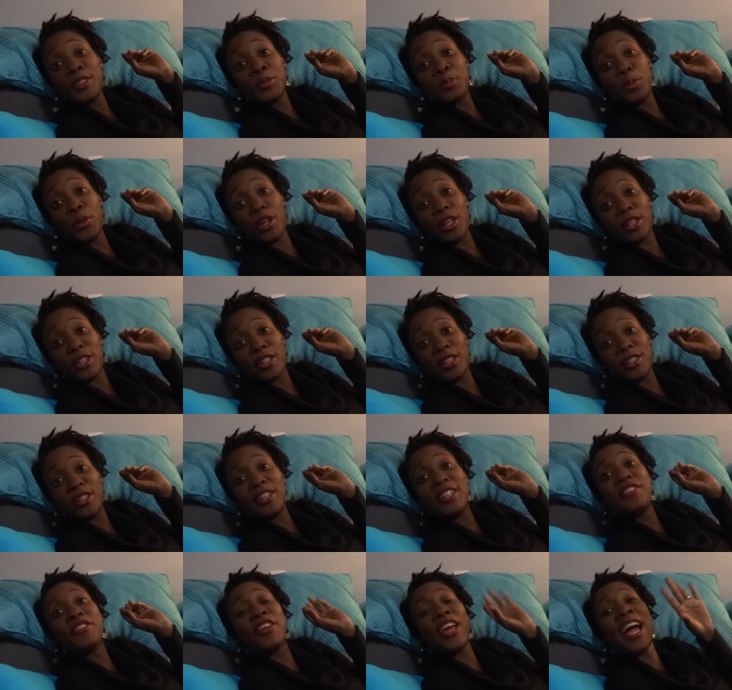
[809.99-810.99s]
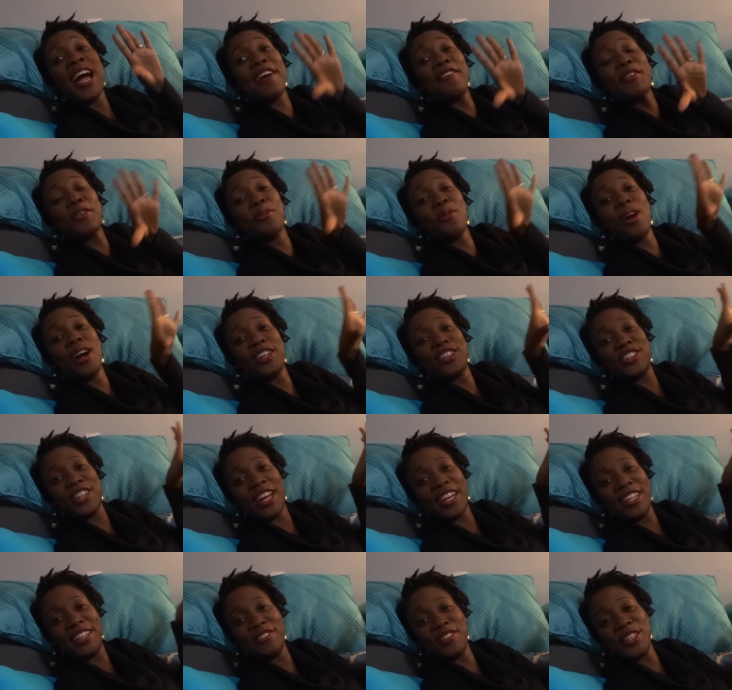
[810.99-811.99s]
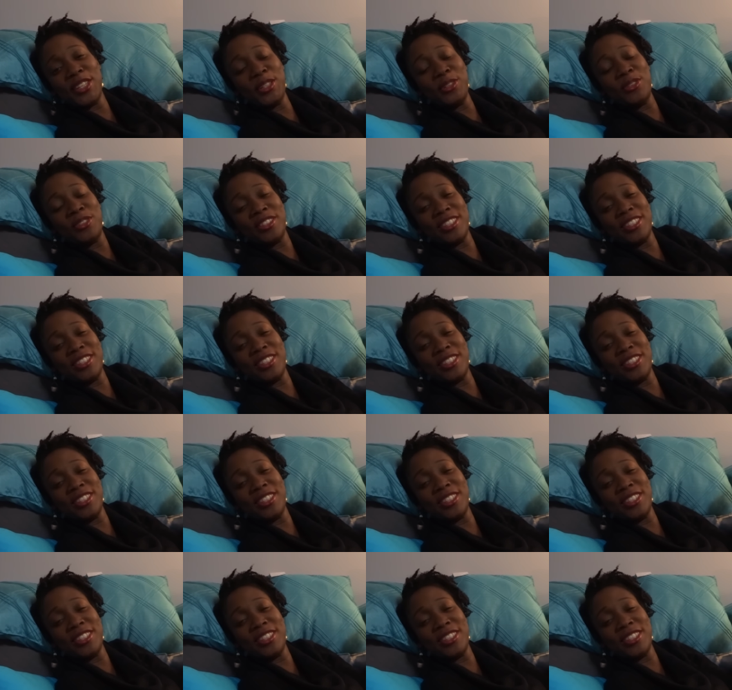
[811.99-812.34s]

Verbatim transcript: Spoiler alert! If you haven't watched any of the new